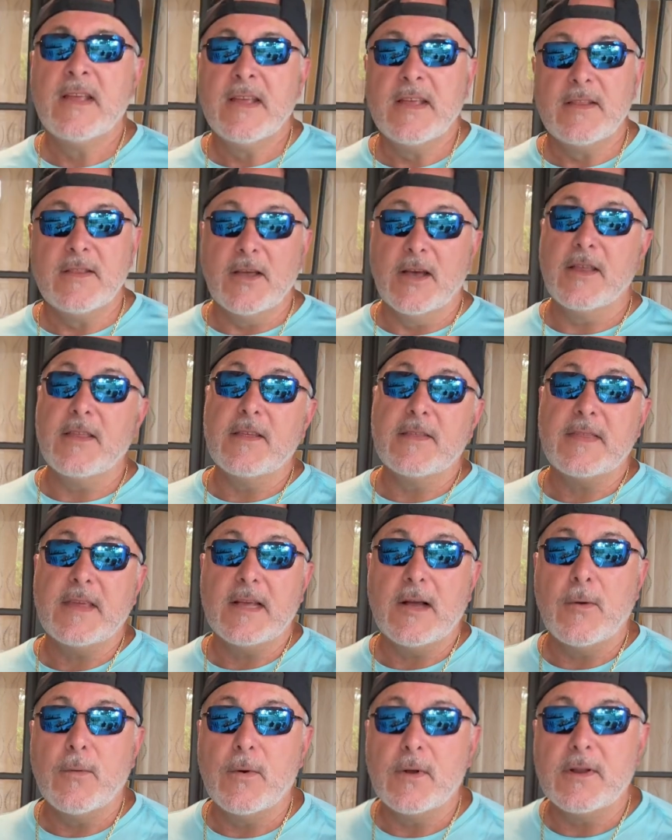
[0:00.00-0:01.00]
The other thing
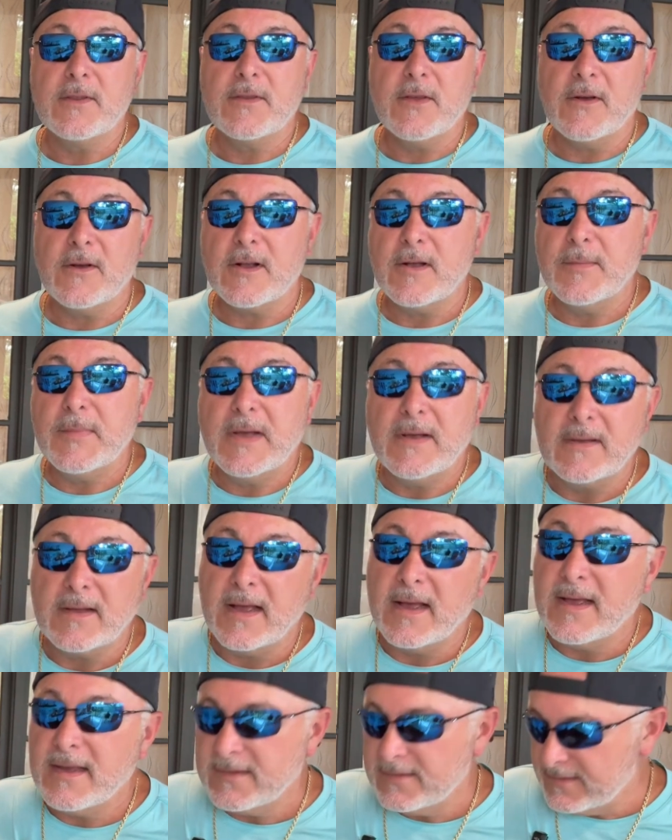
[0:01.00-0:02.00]
I want to talk about,
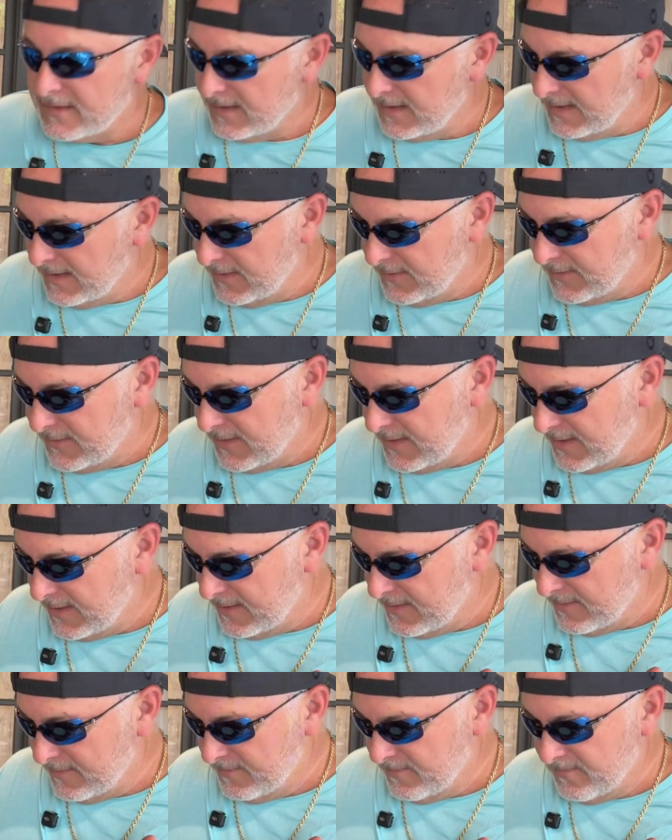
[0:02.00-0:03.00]
guys, is
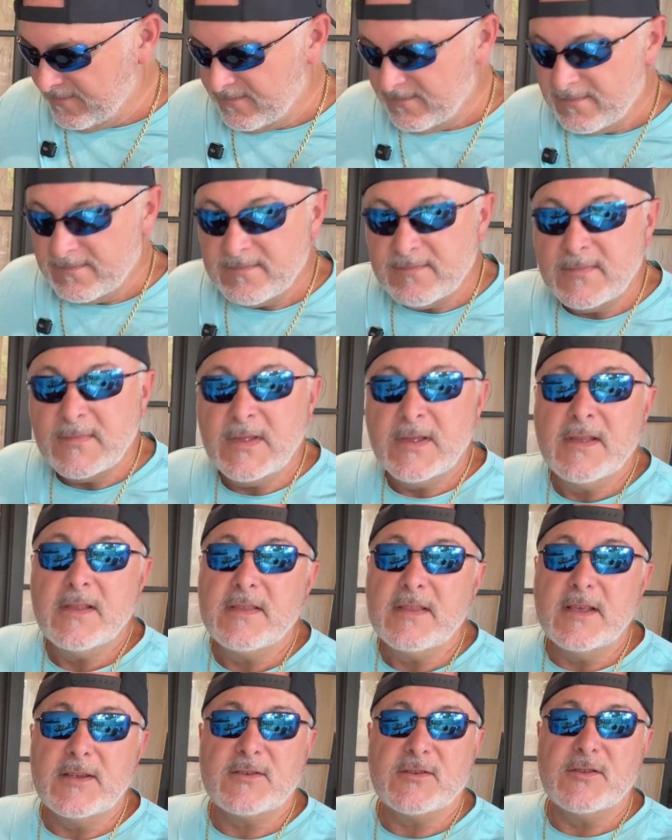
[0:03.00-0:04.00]

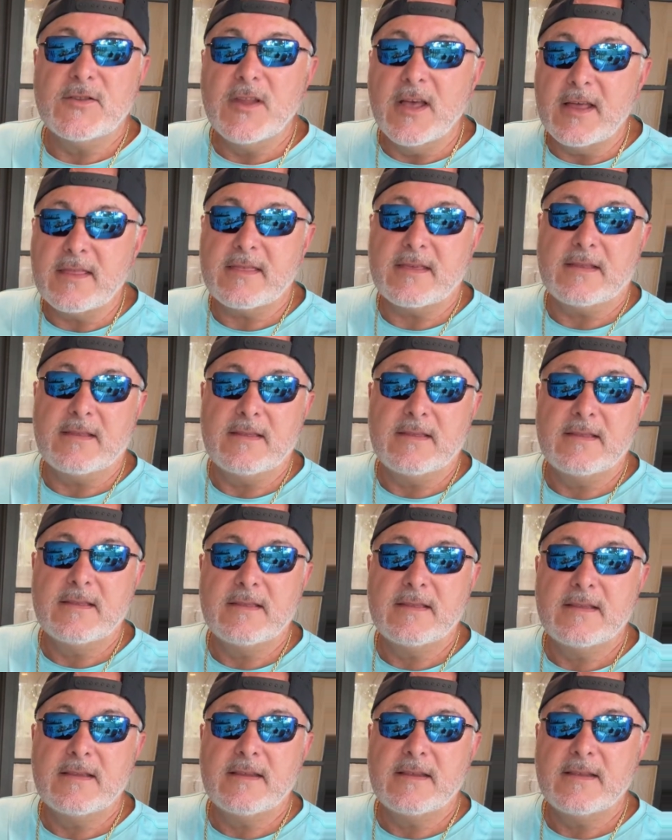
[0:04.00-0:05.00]
there's nothing
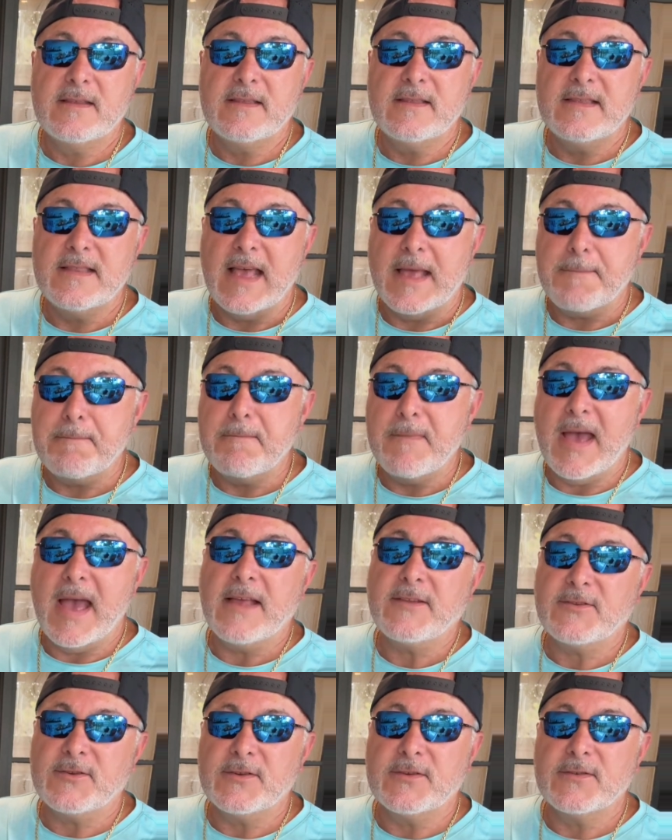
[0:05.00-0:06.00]
that
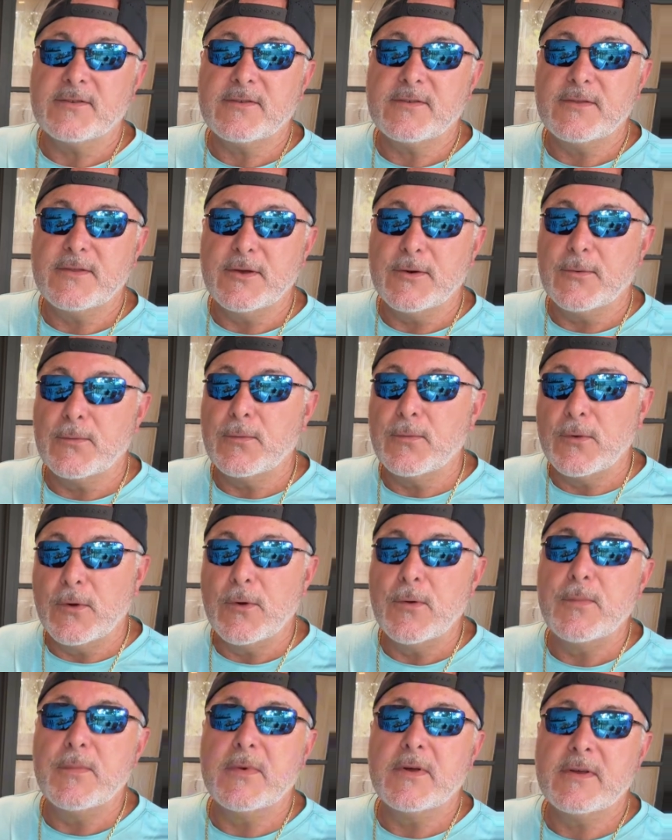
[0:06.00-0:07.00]
matches the
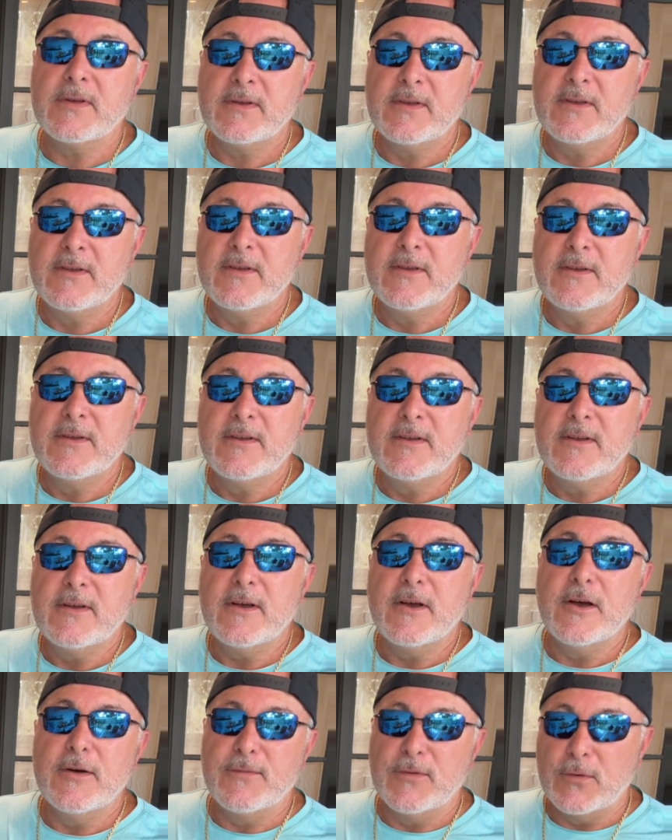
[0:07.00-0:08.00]
aroma
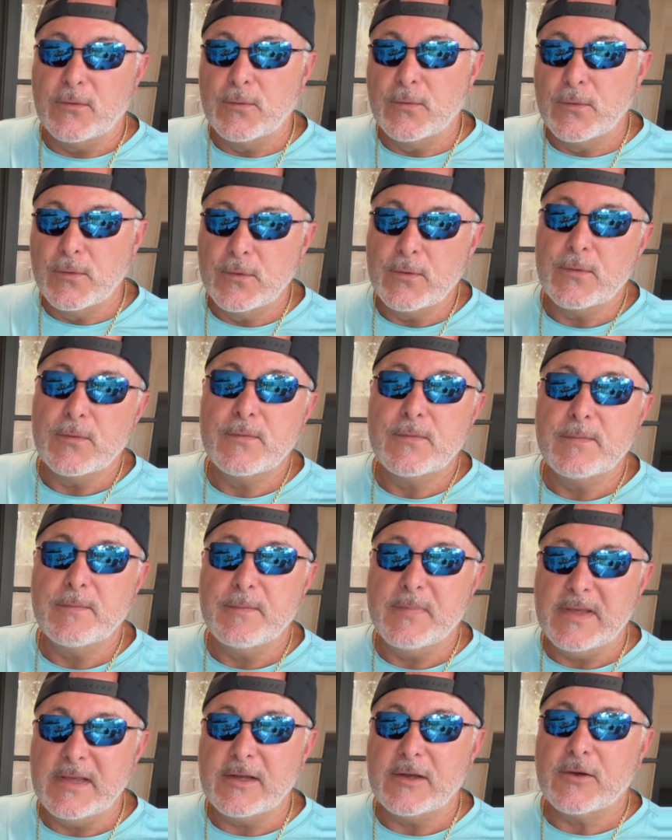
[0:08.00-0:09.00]
of a roux
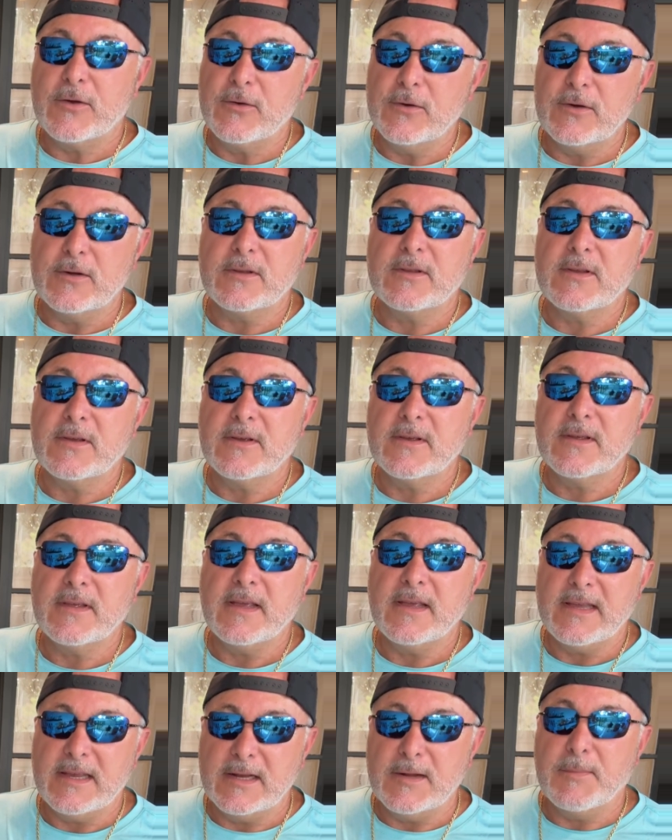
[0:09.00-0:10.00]
being cooked
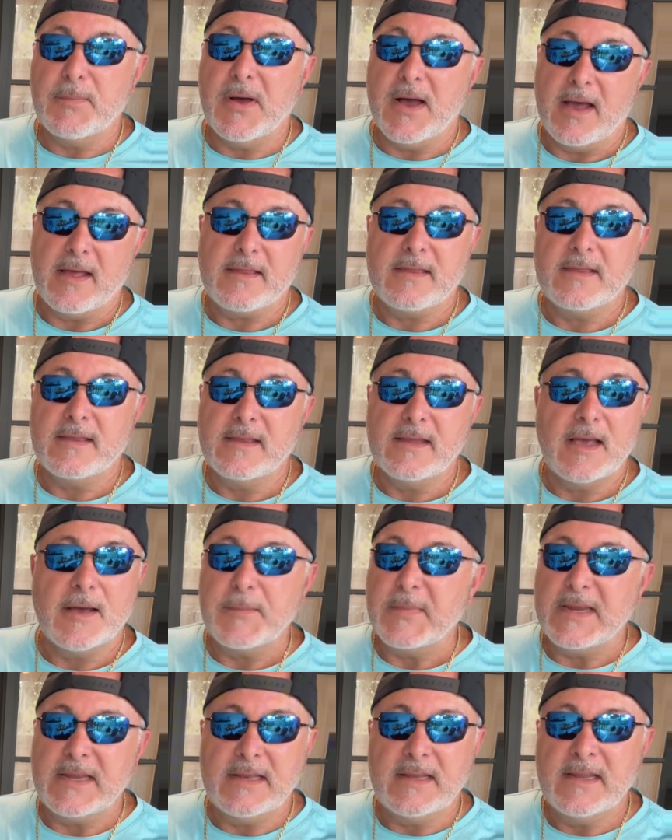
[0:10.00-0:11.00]
in a pot. I
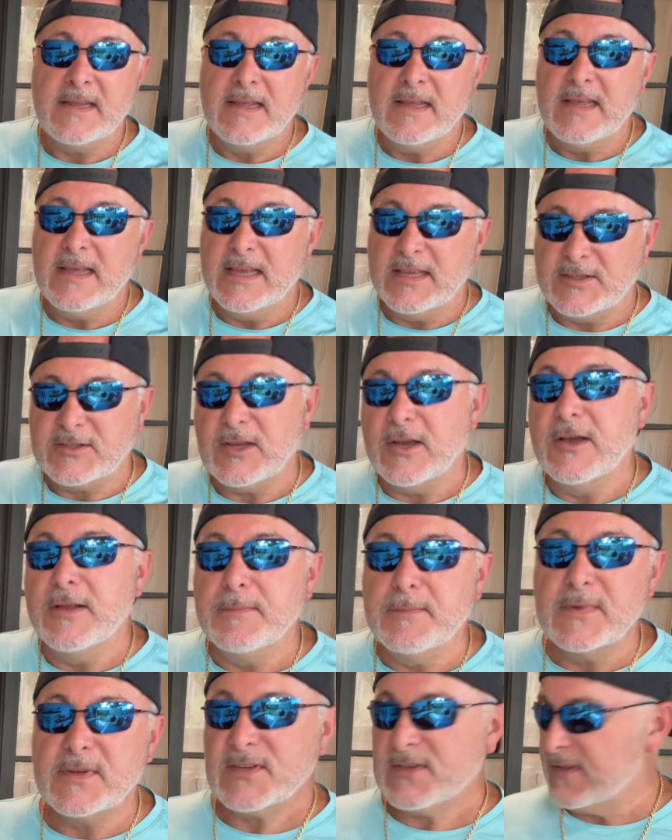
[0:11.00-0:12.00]
mean, it's
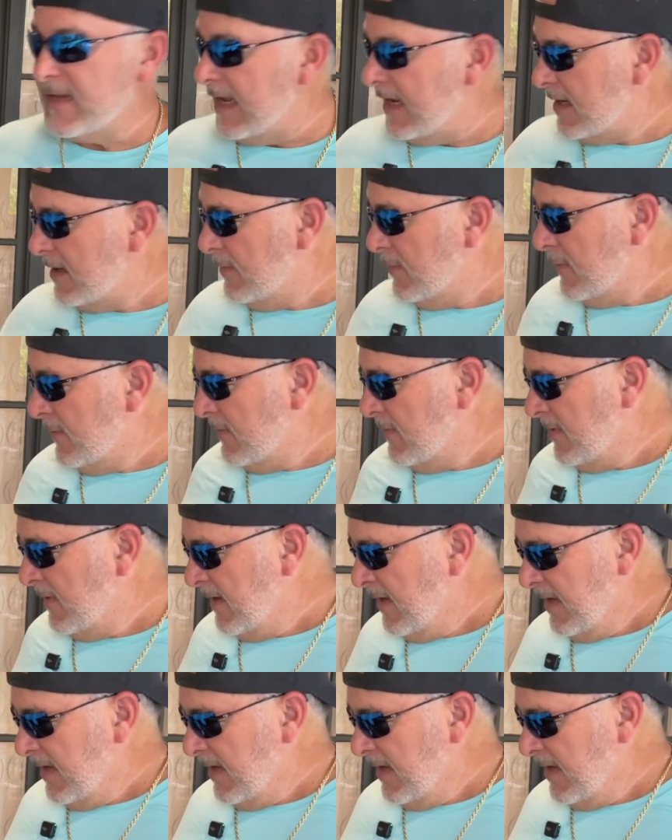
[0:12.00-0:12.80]
unmistakable.